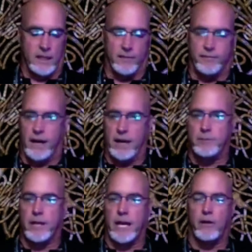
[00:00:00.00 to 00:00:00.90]
If I
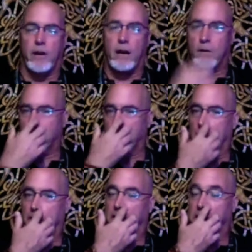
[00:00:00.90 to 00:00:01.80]
play around
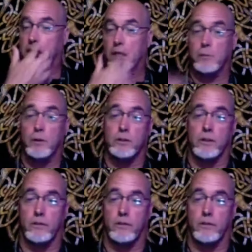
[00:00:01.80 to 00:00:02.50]
with the syllables